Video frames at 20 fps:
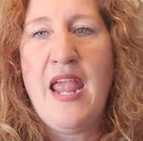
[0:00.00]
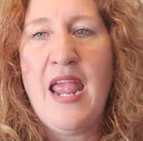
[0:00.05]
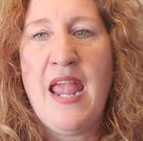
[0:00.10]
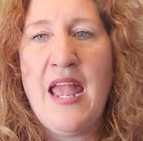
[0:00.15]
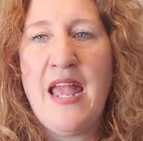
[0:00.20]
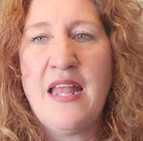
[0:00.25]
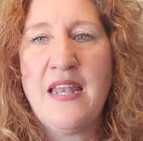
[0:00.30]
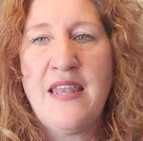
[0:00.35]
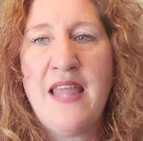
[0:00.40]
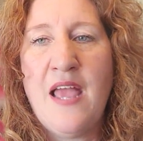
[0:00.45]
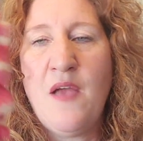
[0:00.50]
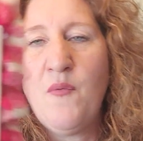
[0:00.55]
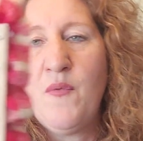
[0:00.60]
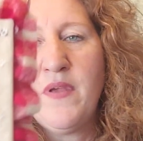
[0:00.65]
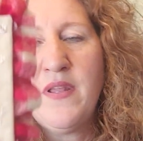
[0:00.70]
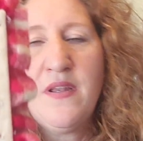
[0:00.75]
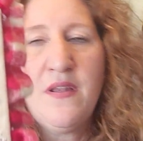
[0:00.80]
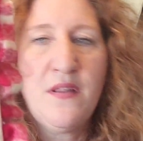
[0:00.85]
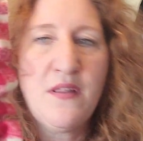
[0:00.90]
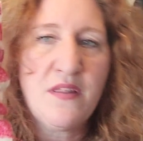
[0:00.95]
and that
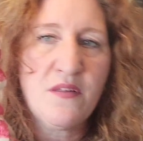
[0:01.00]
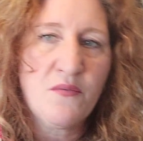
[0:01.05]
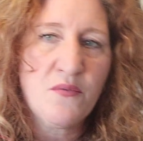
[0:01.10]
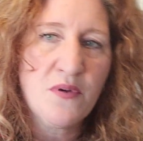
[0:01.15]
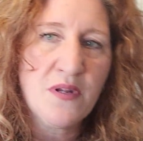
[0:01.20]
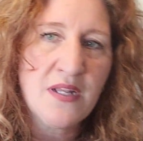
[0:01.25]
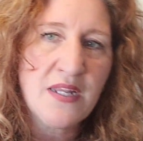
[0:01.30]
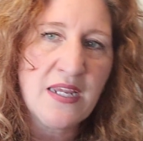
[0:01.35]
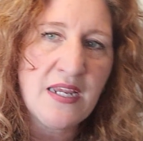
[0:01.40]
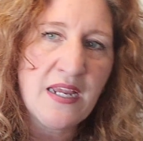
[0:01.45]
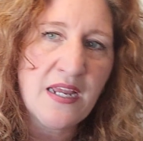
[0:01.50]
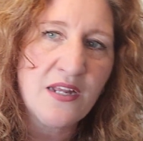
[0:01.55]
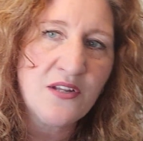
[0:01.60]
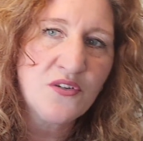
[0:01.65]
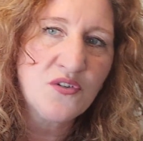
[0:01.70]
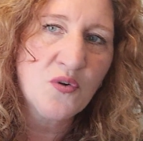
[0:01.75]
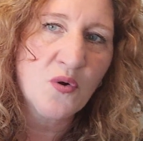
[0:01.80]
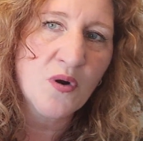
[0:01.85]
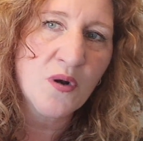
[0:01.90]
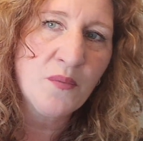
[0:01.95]
one is really
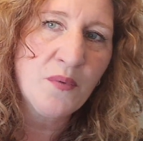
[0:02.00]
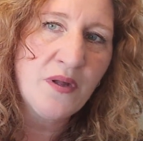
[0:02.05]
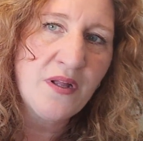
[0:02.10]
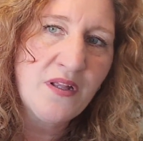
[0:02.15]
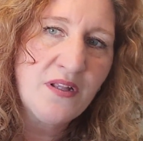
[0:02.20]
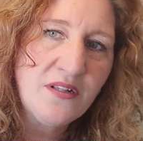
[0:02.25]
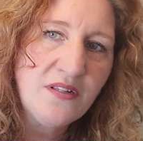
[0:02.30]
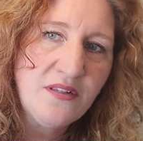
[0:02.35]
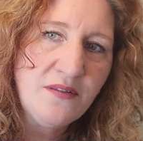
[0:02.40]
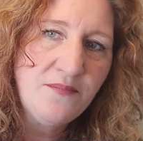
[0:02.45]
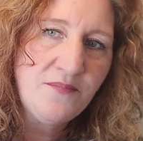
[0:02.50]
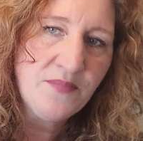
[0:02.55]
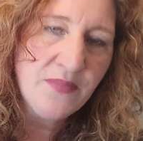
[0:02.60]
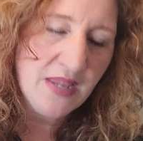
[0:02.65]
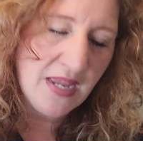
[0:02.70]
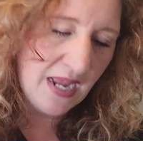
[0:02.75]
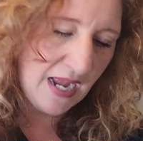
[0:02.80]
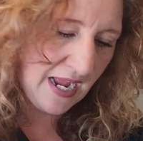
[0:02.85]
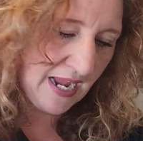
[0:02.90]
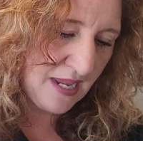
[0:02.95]
adorable.
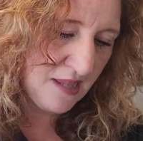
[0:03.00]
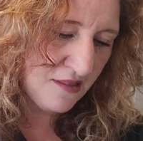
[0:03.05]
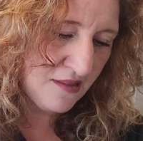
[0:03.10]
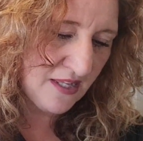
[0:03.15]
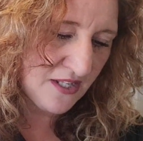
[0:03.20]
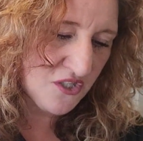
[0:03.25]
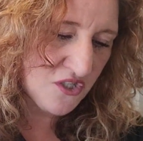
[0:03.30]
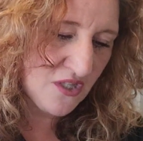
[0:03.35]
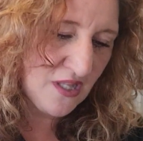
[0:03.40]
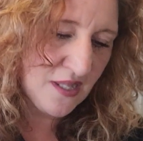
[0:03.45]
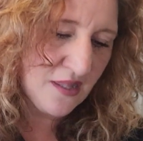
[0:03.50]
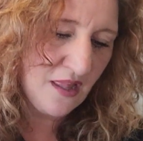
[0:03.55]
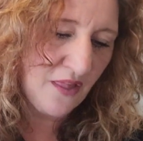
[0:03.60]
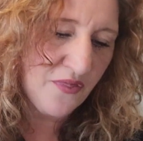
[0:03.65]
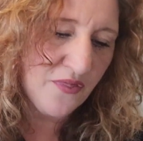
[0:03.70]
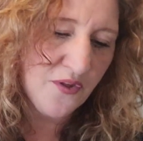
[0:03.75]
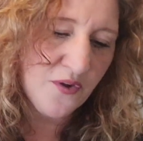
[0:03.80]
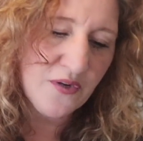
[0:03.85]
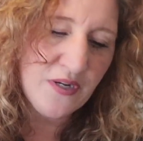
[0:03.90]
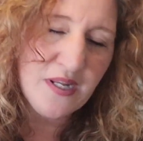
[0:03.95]
I stitched this
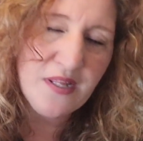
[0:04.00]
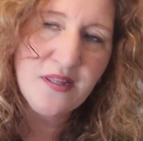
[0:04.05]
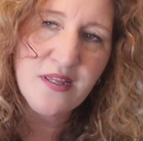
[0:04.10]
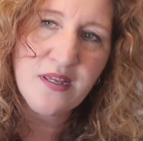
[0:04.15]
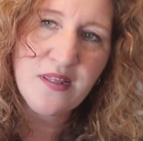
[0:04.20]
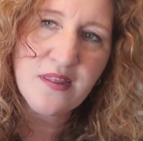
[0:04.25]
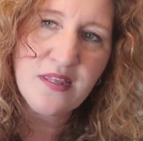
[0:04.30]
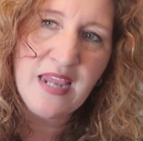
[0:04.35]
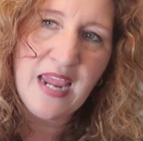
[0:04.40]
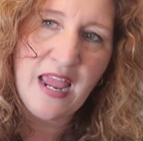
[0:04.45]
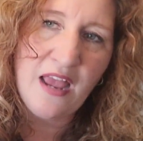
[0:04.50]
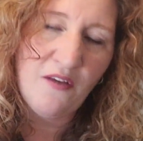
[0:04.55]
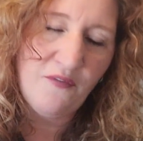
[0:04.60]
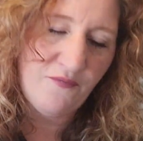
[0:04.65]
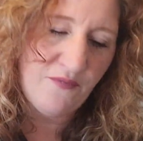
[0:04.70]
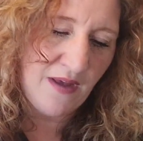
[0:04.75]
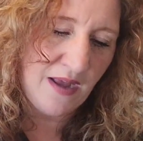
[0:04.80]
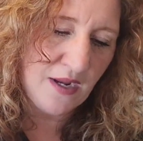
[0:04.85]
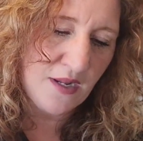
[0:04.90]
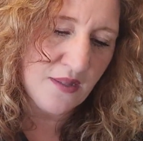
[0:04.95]
on 36
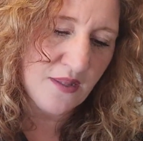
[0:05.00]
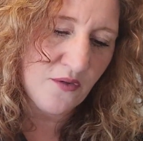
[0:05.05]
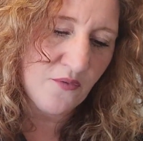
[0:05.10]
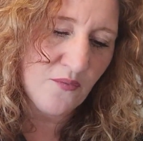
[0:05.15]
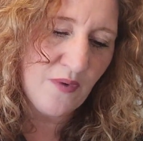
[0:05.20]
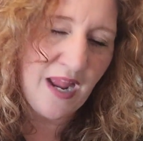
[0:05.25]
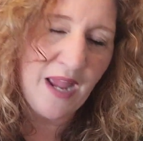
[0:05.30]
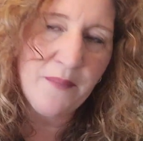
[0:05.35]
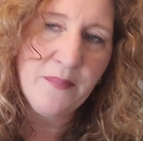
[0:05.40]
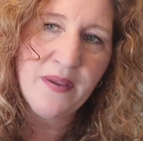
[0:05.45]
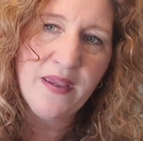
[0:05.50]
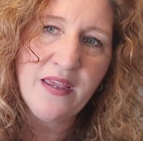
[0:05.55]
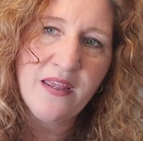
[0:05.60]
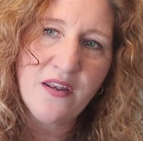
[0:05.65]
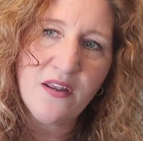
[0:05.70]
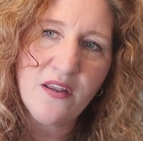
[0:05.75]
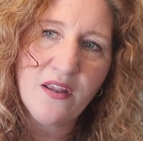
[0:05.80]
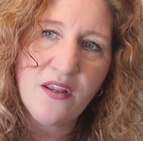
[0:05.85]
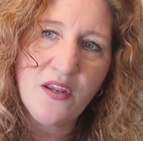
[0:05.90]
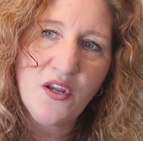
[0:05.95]
count Fox and
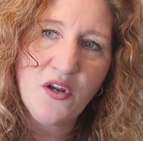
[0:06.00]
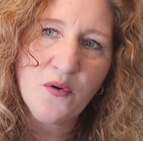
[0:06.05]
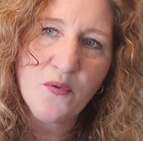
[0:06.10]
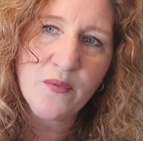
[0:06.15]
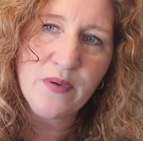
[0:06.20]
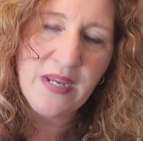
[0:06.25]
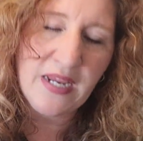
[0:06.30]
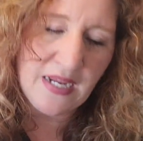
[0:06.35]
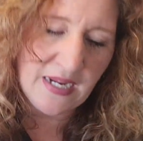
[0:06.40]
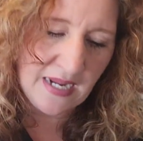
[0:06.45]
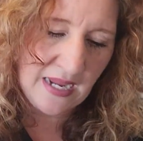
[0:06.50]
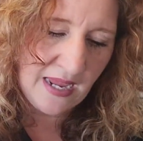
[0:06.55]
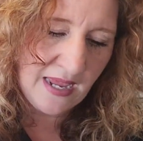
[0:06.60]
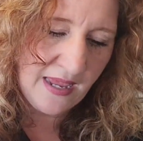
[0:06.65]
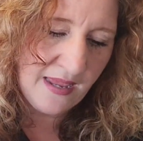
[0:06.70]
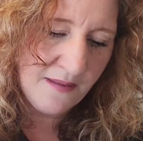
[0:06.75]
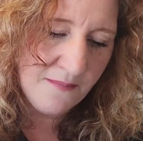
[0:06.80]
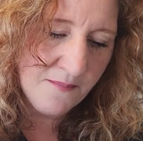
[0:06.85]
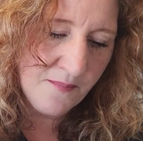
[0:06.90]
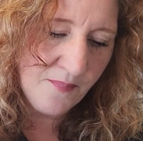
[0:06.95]
Rabbit
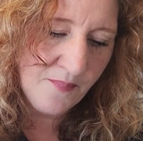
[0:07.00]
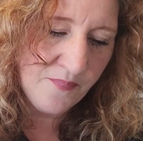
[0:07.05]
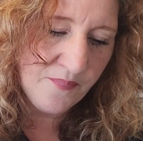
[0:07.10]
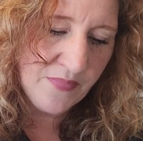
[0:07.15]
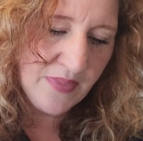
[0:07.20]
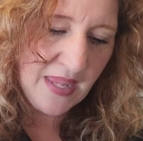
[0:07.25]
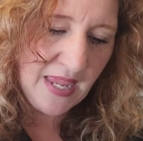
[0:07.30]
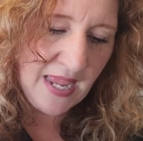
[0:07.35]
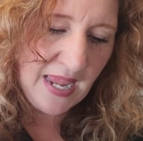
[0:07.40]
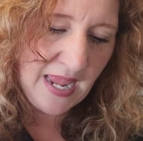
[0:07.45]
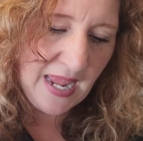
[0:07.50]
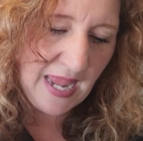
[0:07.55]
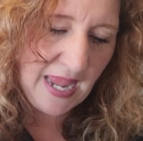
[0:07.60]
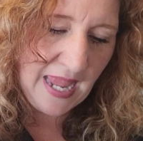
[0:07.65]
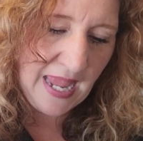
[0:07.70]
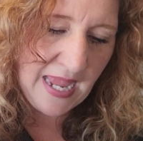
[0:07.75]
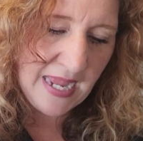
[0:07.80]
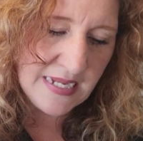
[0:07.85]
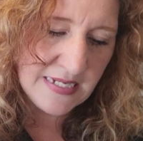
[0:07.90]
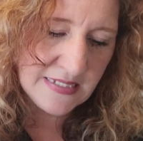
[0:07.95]
Eureka,
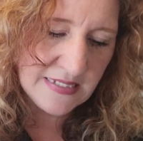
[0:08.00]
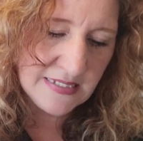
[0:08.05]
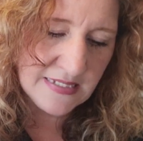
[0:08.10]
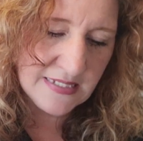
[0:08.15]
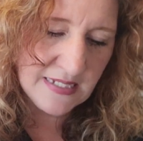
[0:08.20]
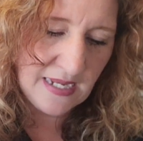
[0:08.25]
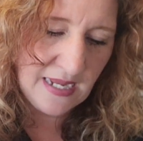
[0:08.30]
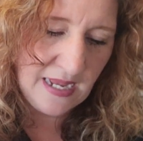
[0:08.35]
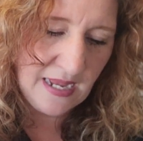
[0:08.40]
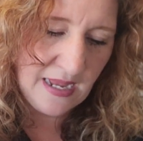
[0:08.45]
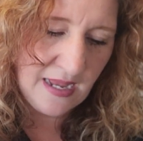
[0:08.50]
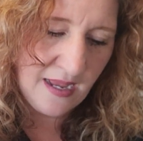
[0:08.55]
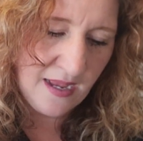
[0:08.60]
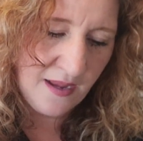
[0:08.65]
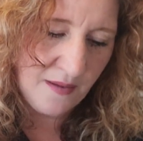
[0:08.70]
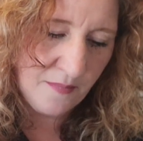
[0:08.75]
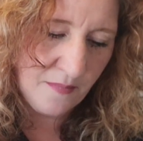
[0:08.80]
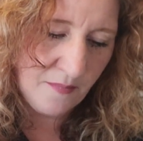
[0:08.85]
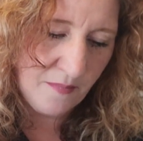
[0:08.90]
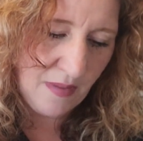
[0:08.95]
and
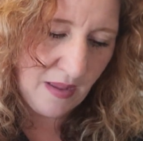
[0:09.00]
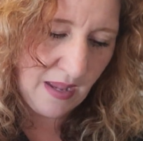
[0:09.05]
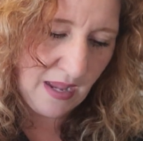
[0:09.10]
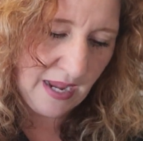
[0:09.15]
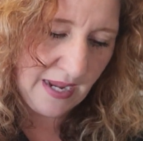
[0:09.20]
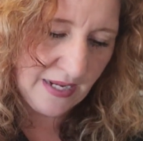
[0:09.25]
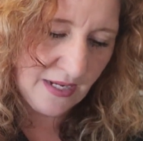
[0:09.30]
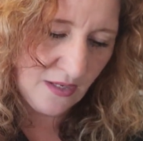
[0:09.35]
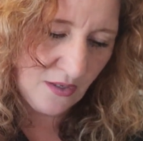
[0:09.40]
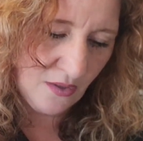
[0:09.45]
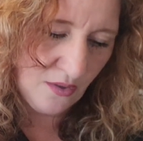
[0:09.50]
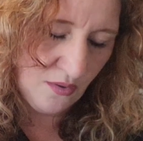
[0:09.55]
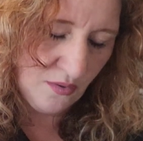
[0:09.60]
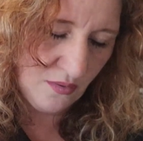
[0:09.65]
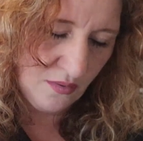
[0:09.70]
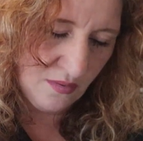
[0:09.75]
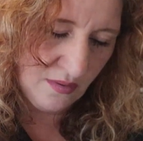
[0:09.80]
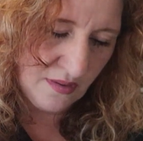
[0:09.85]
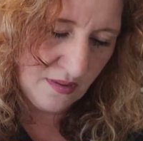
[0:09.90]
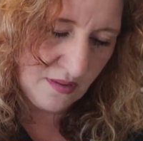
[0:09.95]
I
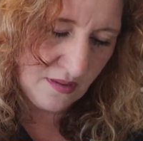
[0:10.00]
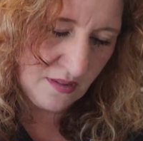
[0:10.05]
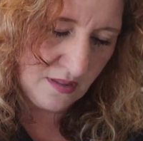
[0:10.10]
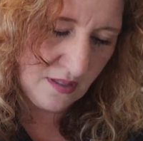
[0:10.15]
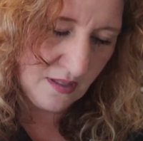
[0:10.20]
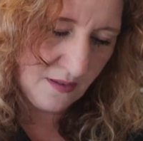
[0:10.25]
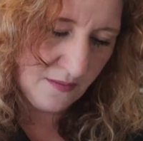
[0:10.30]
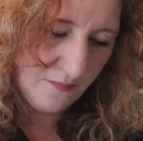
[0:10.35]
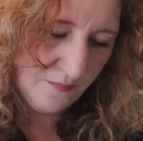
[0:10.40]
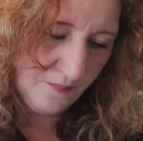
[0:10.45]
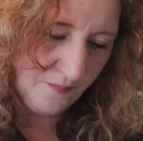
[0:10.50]
used